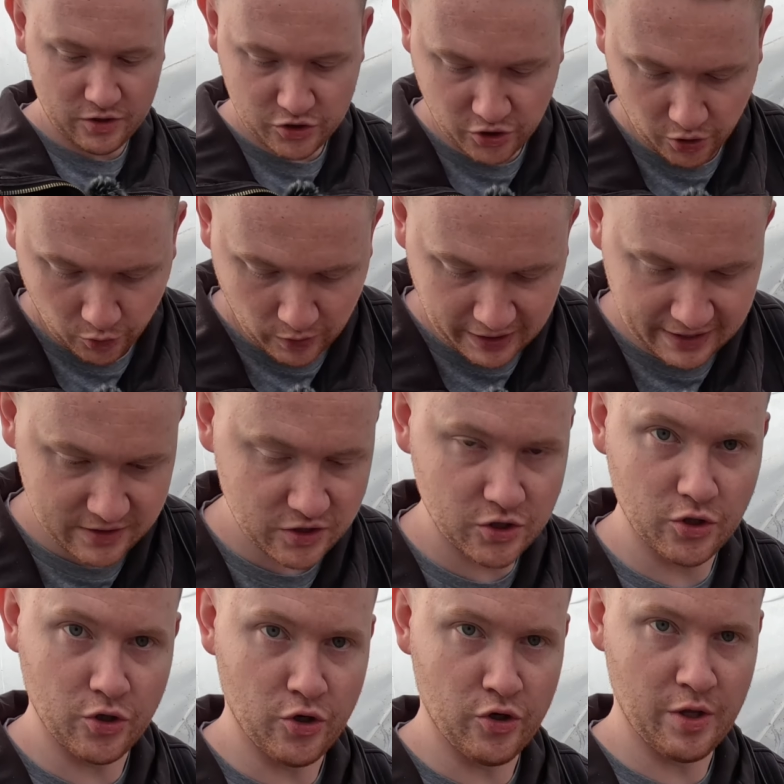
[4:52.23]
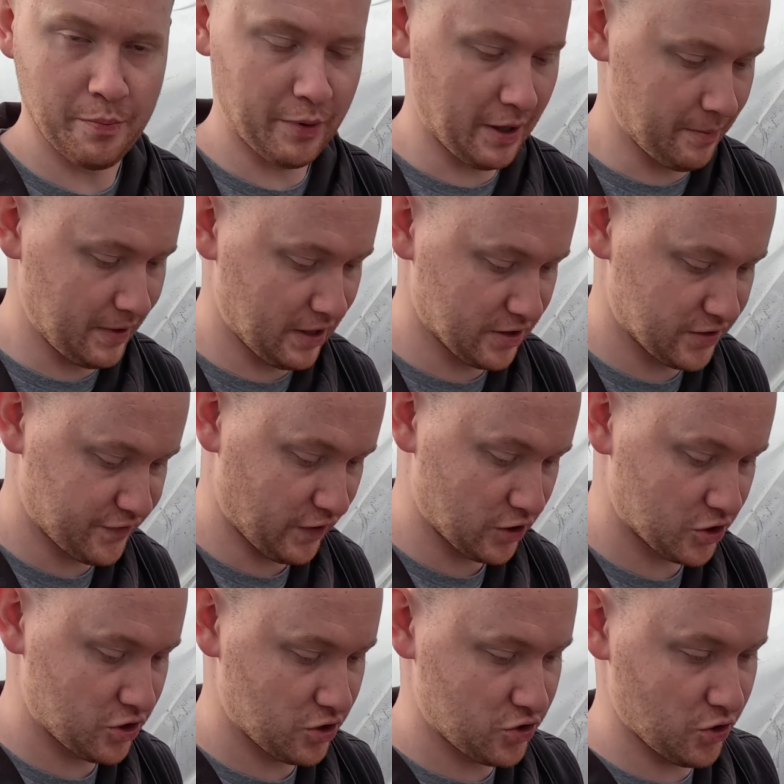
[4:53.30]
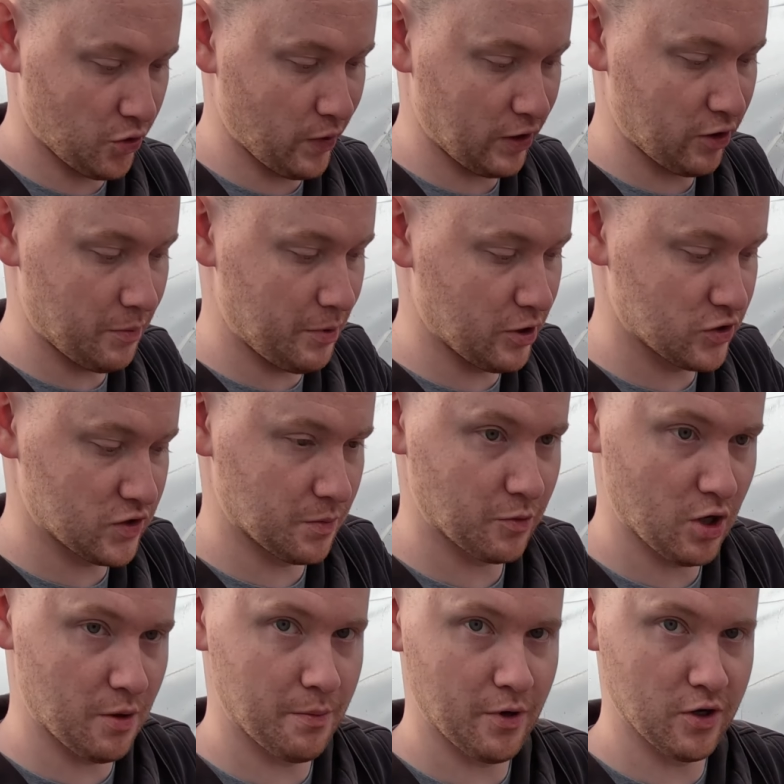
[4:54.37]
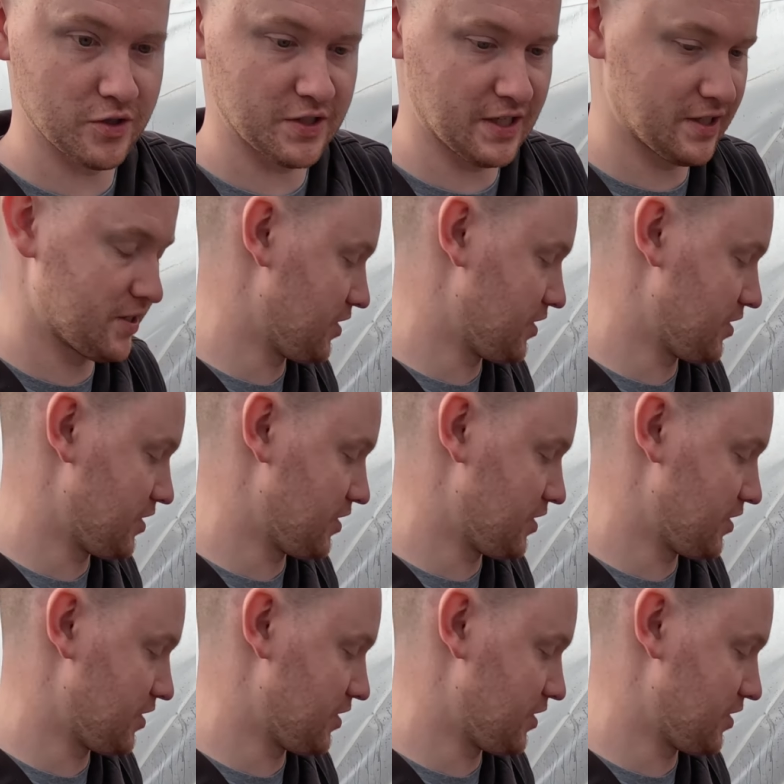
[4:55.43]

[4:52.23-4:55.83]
so let's do the primulas first. So I'm going to put some compost into